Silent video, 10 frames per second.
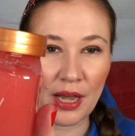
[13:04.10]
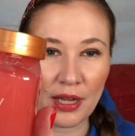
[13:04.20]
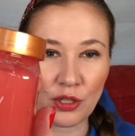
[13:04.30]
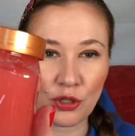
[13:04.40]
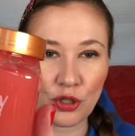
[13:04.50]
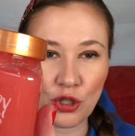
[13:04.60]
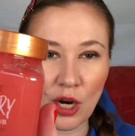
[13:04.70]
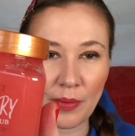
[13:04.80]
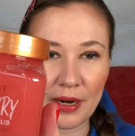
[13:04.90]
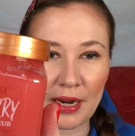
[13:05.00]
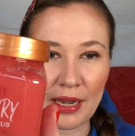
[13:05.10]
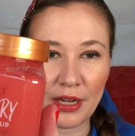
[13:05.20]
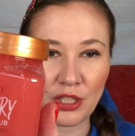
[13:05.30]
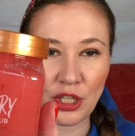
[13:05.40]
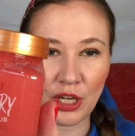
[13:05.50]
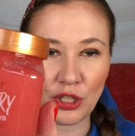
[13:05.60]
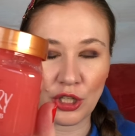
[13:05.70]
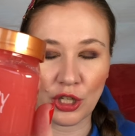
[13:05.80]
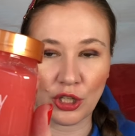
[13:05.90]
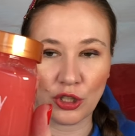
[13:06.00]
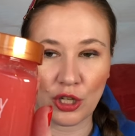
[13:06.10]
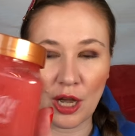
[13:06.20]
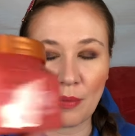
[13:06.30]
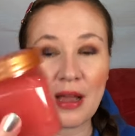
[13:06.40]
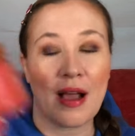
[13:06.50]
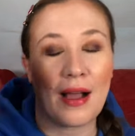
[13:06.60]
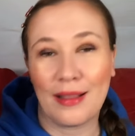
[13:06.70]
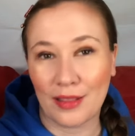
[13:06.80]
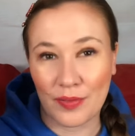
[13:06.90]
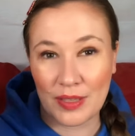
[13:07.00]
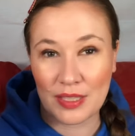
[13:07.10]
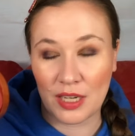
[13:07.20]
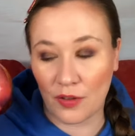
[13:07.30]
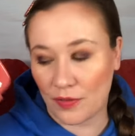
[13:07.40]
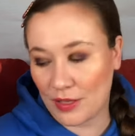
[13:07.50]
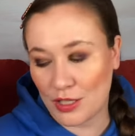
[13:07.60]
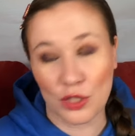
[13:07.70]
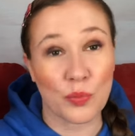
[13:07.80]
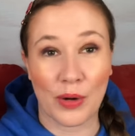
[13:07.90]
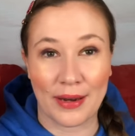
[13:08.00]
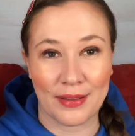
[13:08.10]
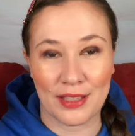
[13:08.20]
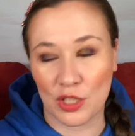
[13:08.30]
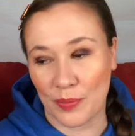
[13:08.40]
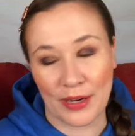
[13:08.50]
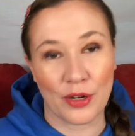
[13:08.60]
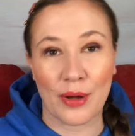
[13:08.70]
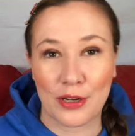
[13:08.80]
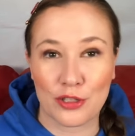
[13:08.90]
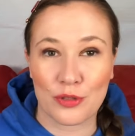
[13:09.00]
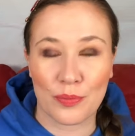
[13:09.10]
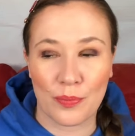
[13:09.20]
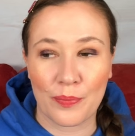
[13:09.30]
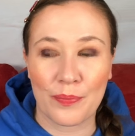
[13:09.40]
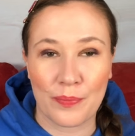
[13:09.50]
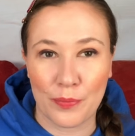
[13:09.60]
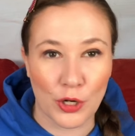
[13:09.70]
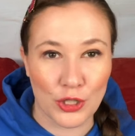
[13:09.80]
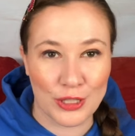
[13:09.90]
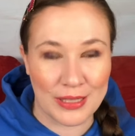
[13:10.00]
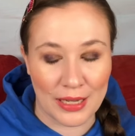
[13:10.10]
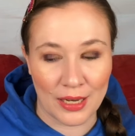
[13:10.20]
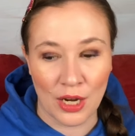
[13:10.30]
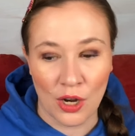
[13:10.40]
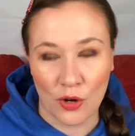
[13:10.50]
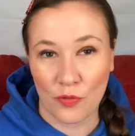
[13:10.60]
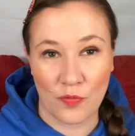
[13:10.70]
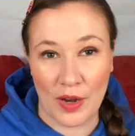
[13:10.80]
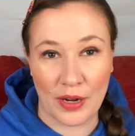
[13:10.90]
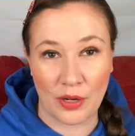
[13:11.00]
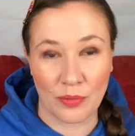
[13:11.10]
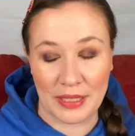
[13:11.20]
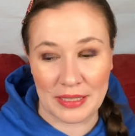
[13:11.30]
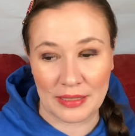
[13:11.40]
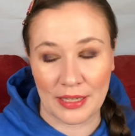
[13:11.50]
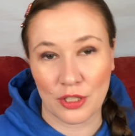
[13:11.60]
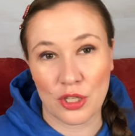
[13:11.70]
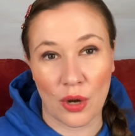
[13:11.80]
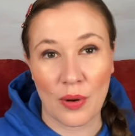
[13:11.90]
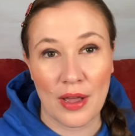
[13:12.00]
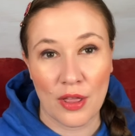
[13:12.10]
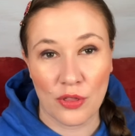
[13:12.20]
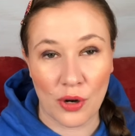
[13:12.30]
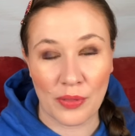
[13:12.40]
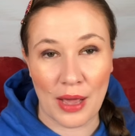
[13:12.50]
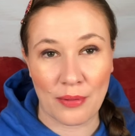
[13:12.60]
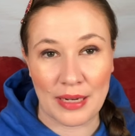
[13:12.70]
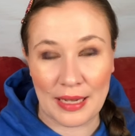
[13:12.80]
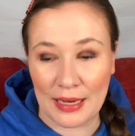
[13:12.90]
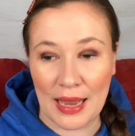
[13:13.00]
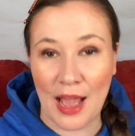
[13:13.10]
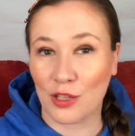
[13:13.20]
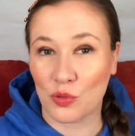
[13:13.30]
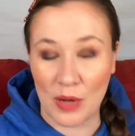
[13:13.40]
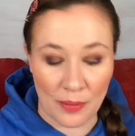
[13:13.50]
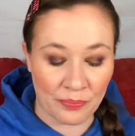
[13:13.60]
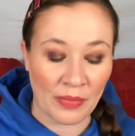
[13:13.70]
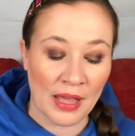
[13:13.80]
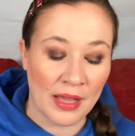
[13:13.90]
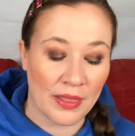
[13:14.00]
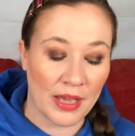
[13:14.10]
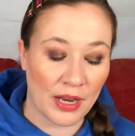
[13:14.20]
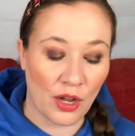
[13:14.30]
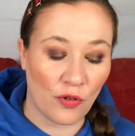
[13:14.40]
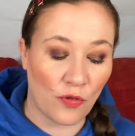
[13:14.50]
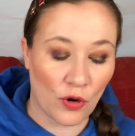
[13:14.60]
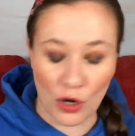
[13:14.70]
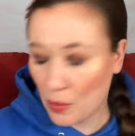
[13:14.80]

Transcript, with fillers: Hut Strawberry Shea Sugar Scrub. I love this stuff. This is br- this is brand new. I just purchased it very recently. So throw that one in as well. Then for